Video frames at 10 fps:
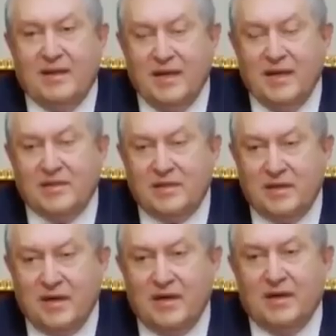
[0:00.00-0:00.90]
This
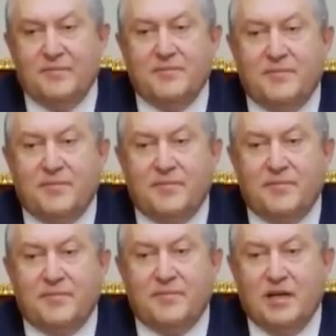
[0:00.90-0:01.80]
time,
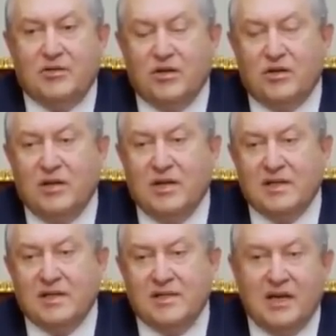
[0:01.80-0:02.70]
it's not only
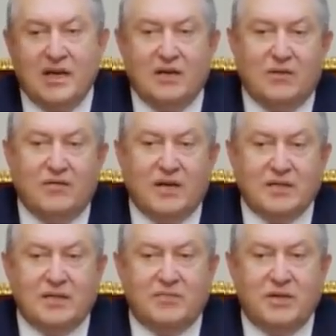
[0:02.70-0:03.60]
the state of
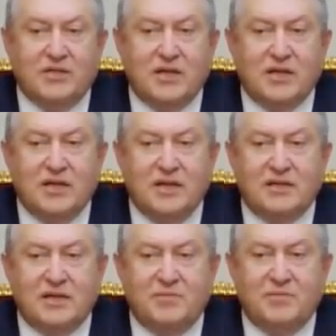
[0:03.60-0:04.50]
Azerbaijan
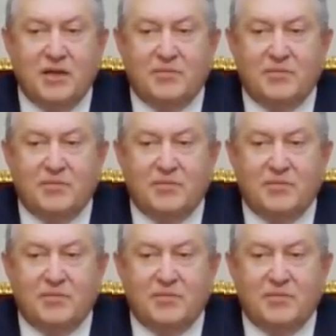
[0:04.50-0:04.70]
against the